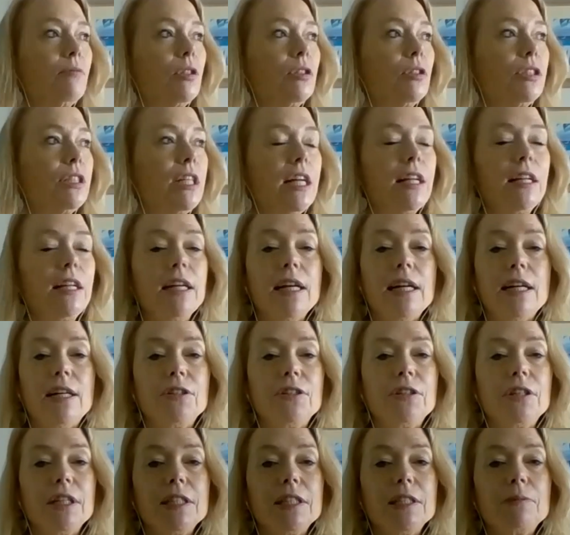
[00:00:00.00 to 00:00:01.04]
Well,
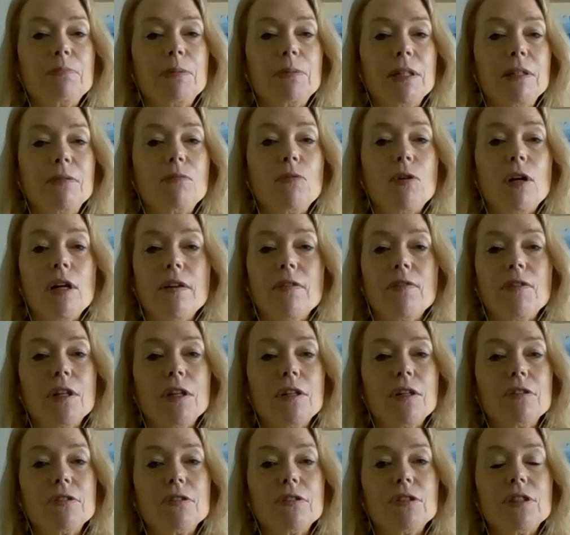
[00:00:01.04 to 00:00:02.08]
telehealth has been one of
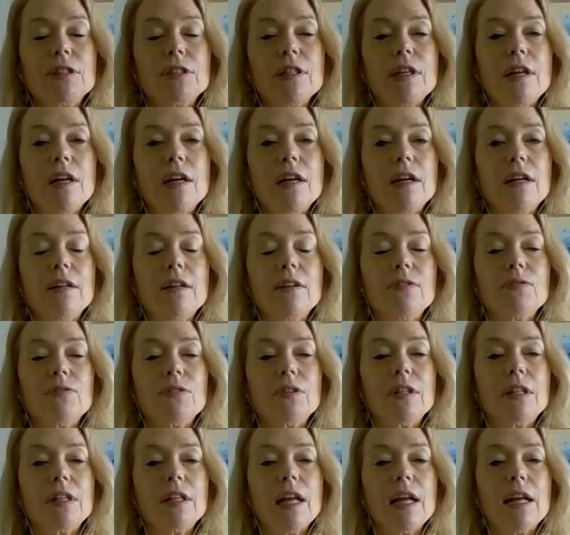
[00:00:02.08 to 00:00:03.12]
those uh,
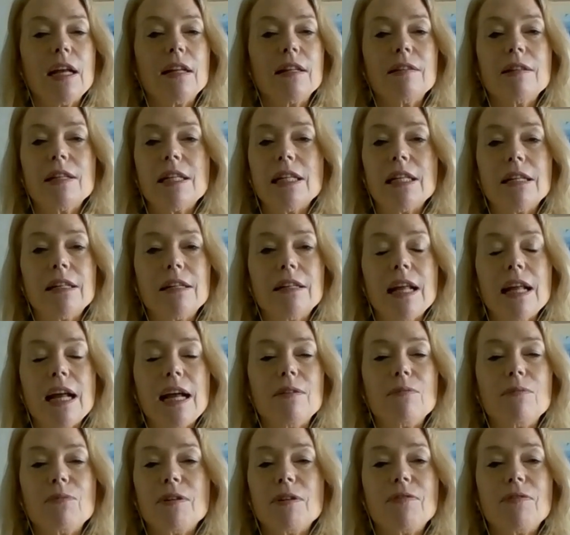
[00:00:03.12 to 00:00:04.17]
that
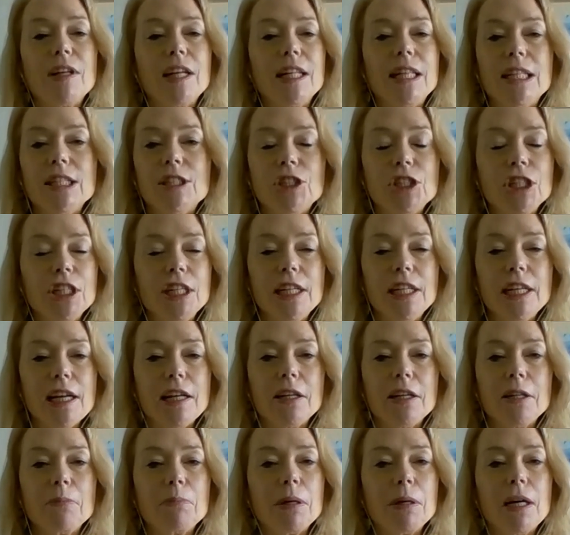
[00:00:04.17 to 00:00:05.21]
that we've left the genie out
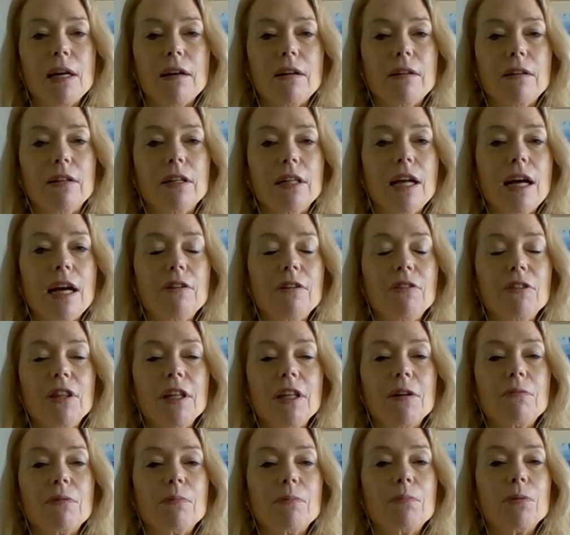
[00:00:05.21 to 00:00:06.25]
of the bottle, and I don't
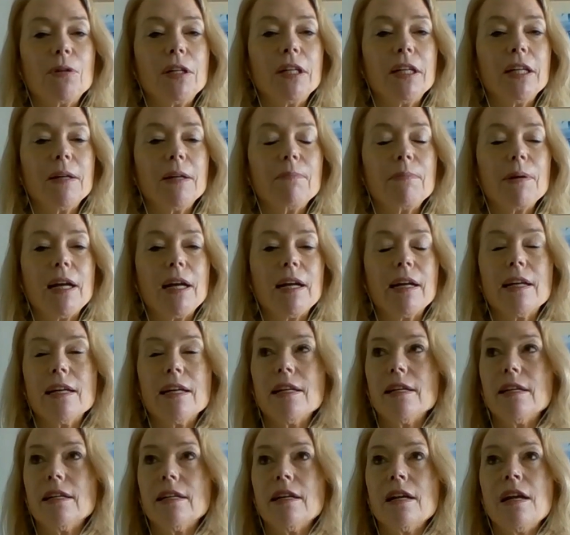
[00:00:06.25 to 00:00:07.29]
think we're putting it back
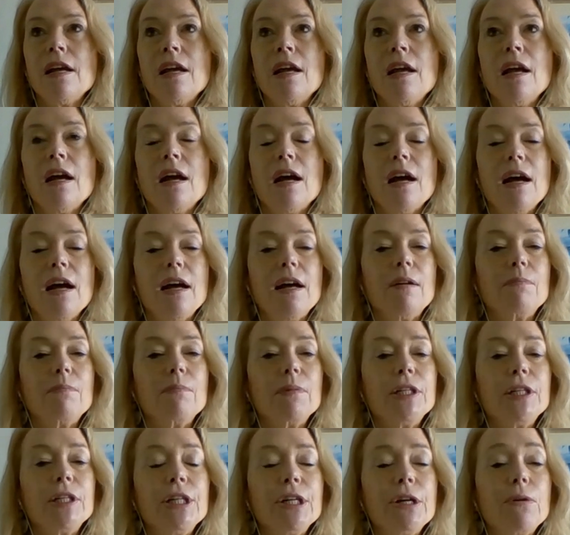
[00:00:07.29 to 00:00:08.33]
in. Um,
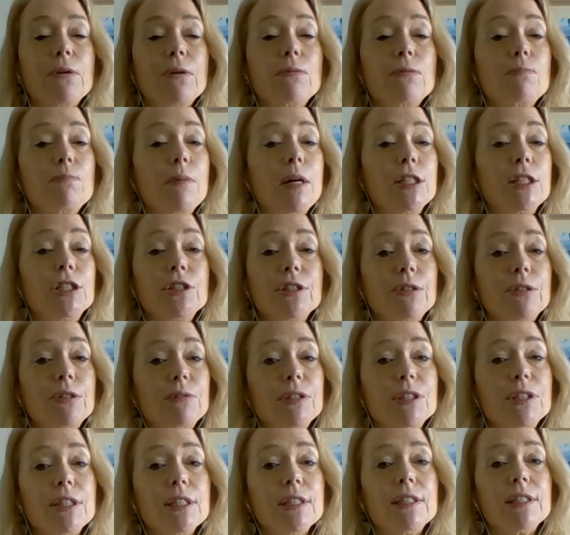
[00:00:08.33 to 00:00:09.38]
you know, much of the
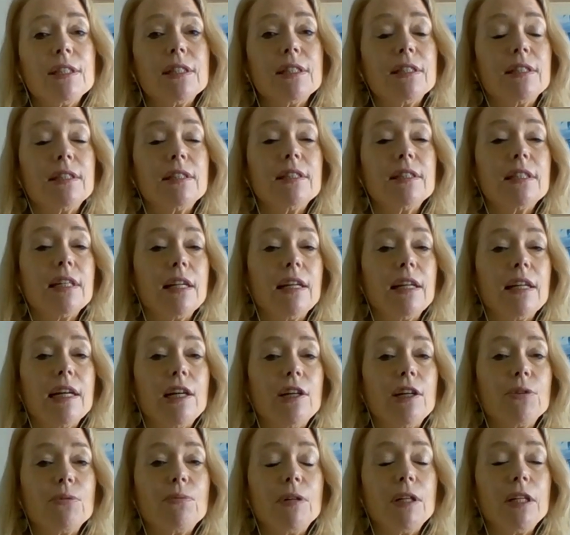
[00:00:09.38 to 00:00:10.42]
resistance to
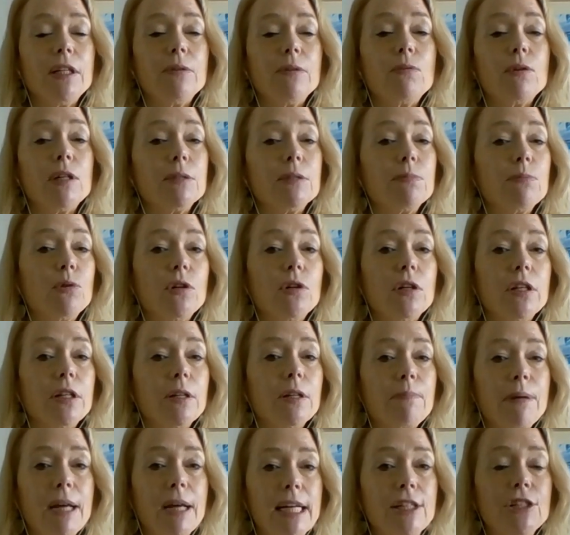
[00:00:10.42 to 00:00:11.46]
telehealth really was more on the
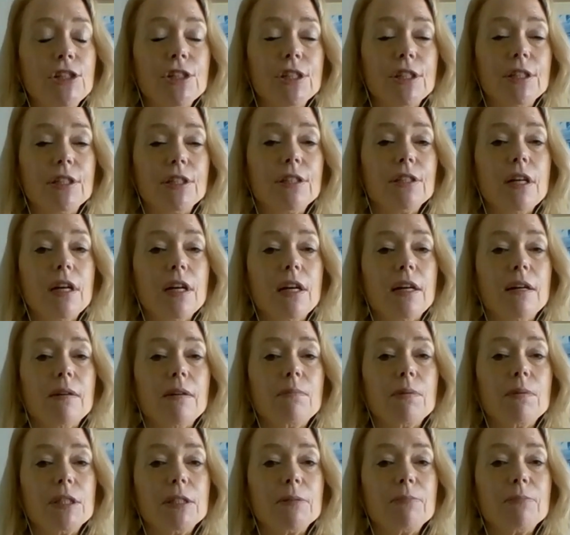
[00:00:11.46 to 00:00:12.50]
patient uh,
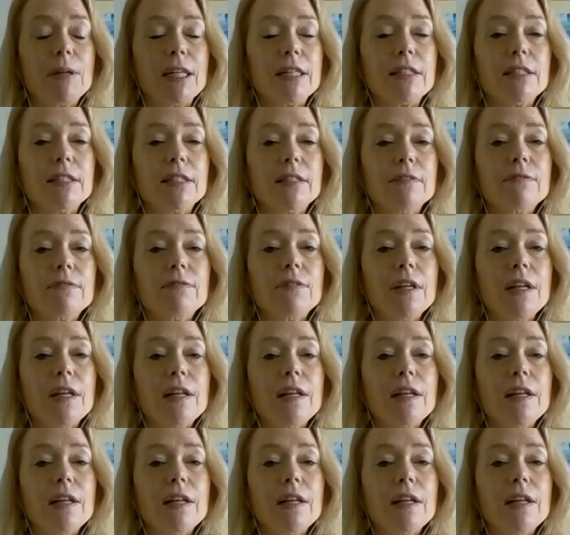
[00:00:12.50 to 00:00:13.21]
perspective.